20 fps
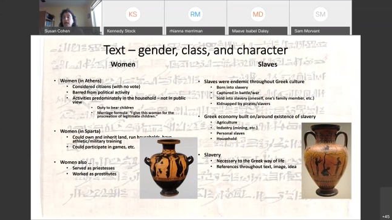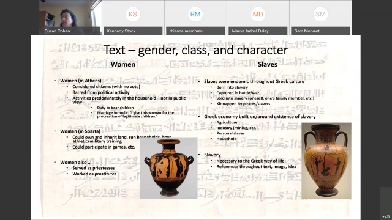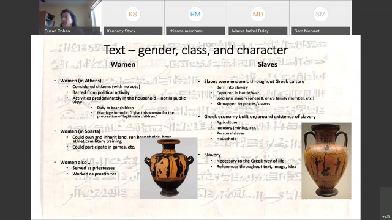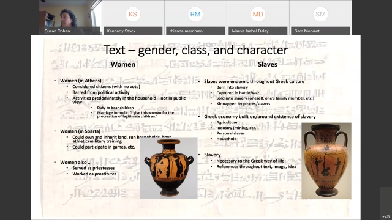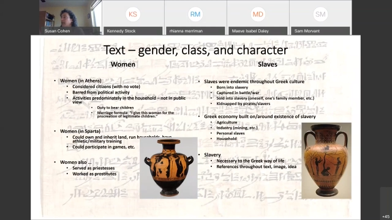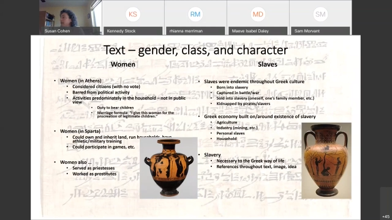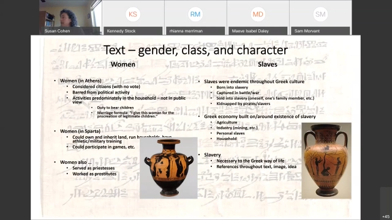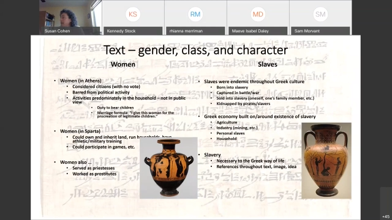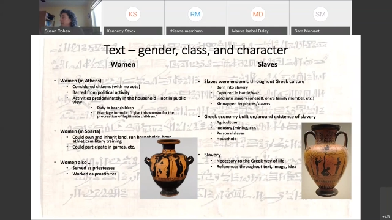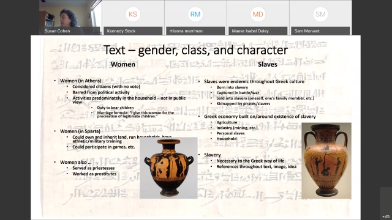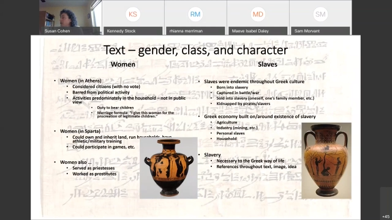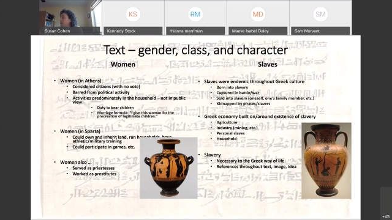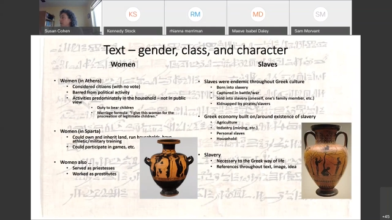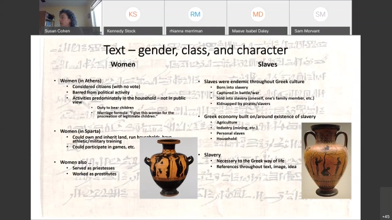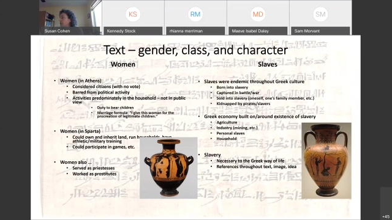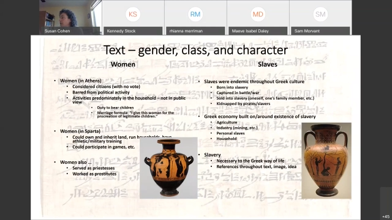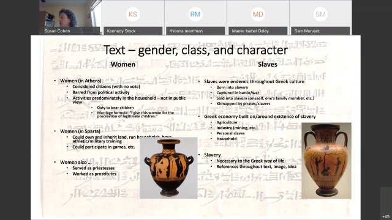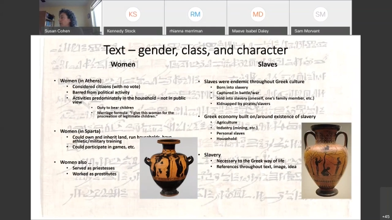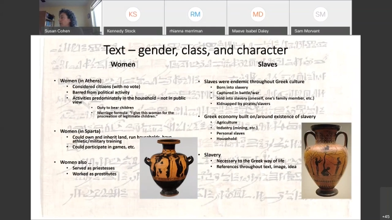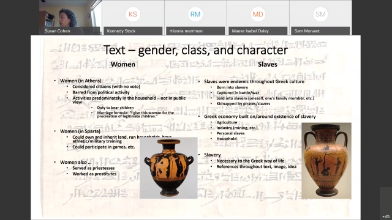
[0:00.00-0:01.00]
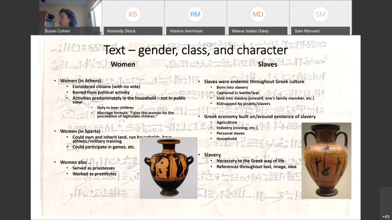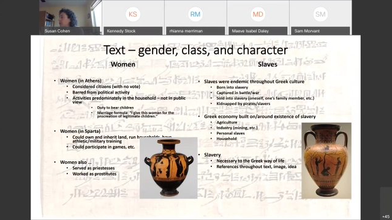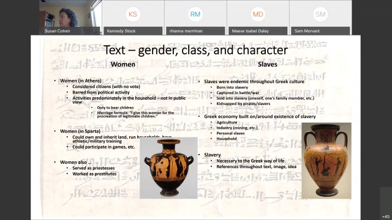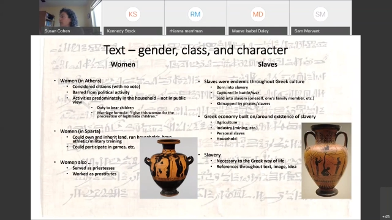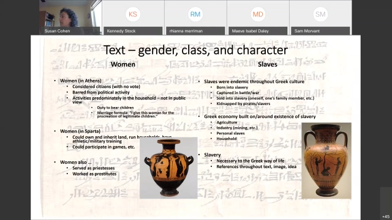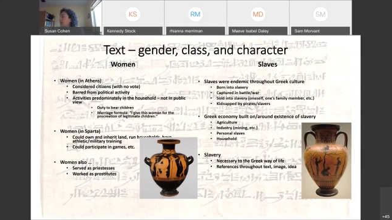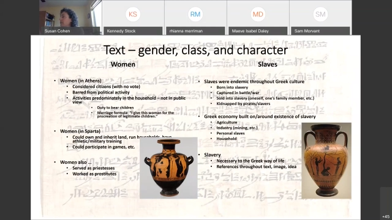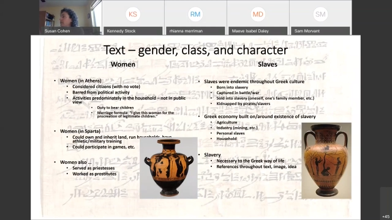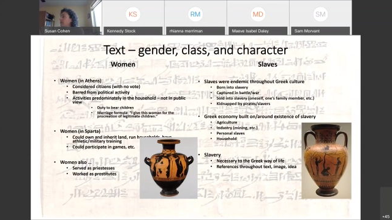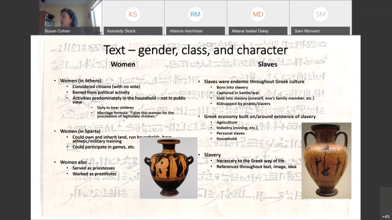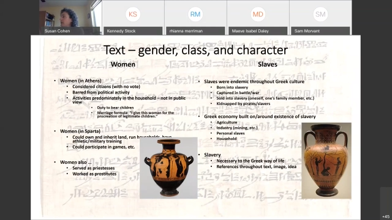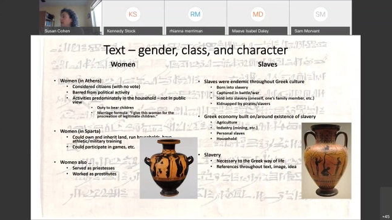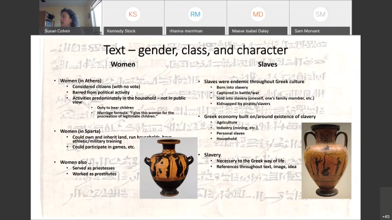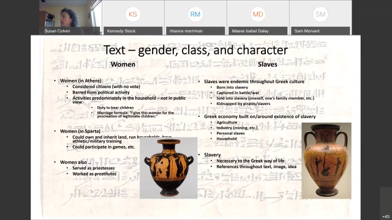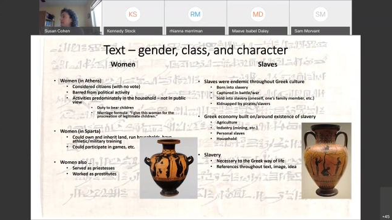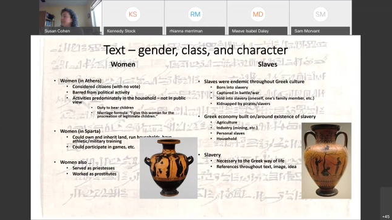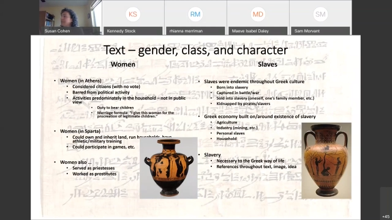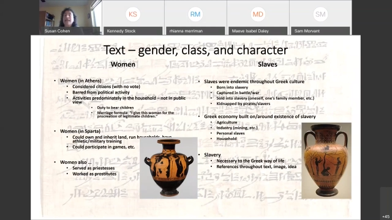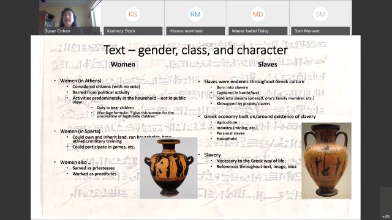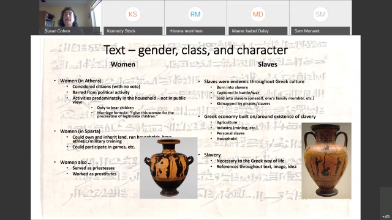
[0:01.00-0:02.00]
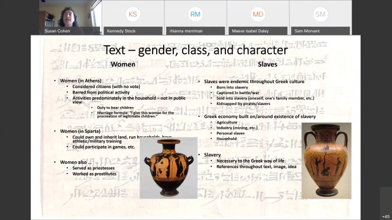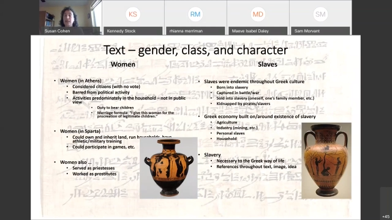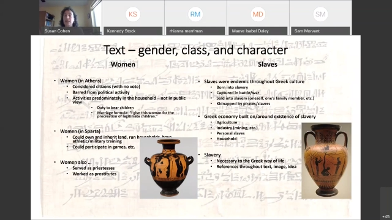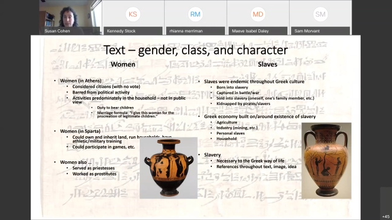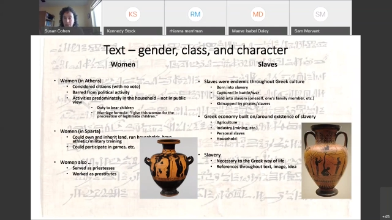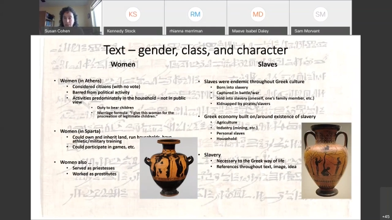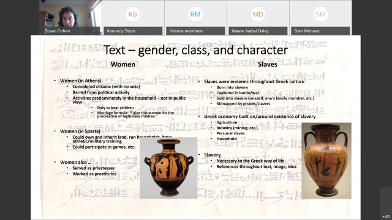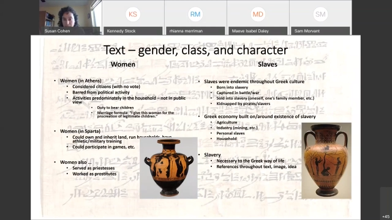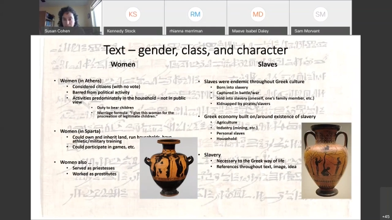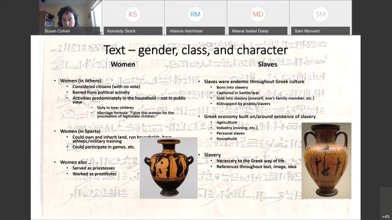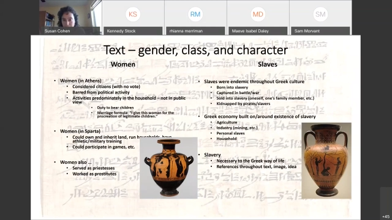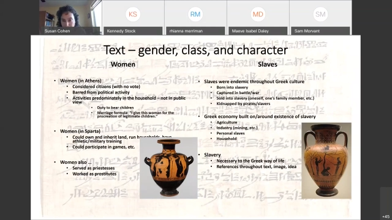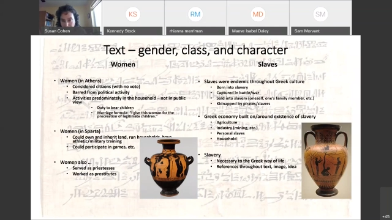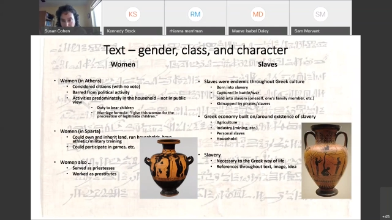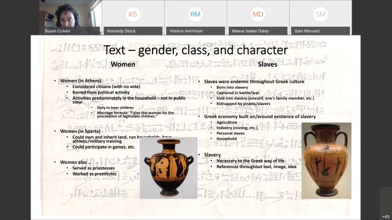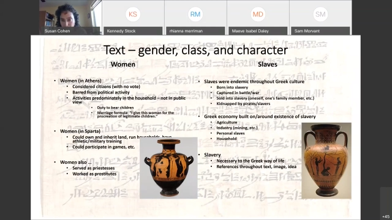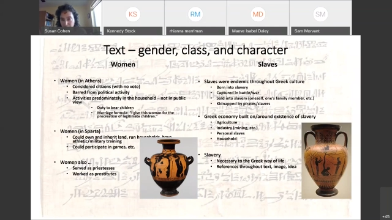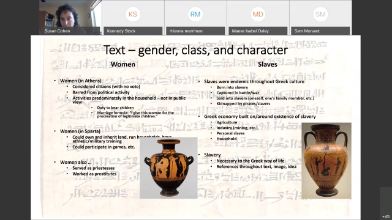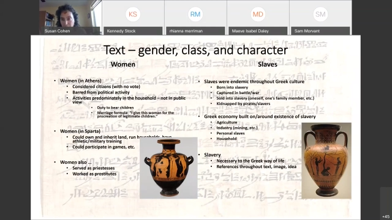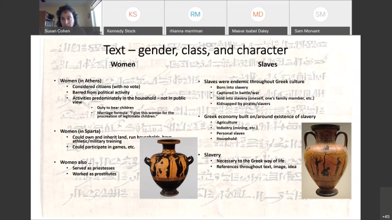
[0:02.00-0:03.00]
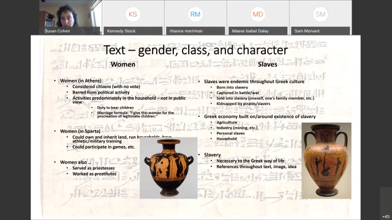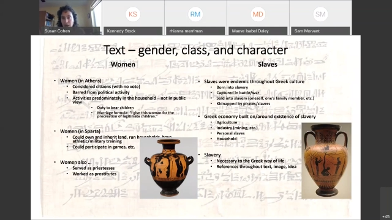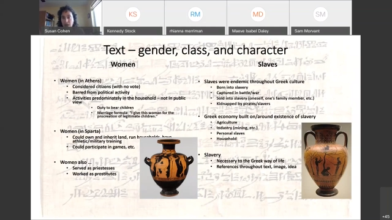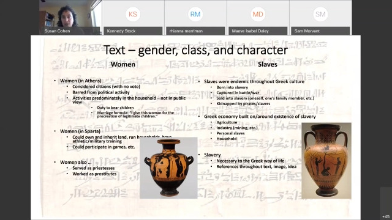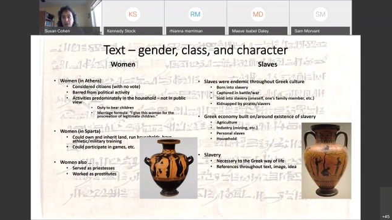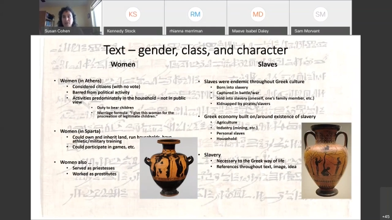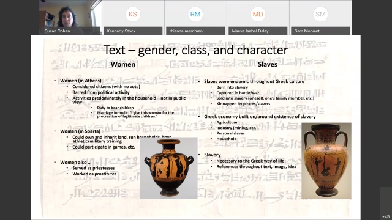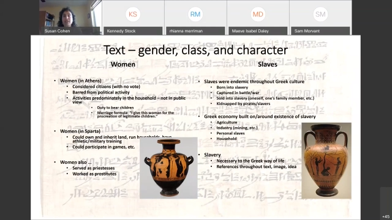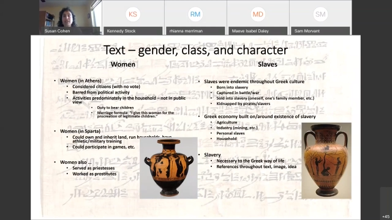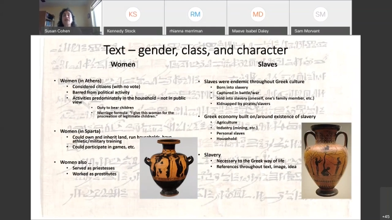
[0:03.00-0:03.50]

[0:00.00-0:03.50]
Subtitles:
Nobody's mouth can be seen.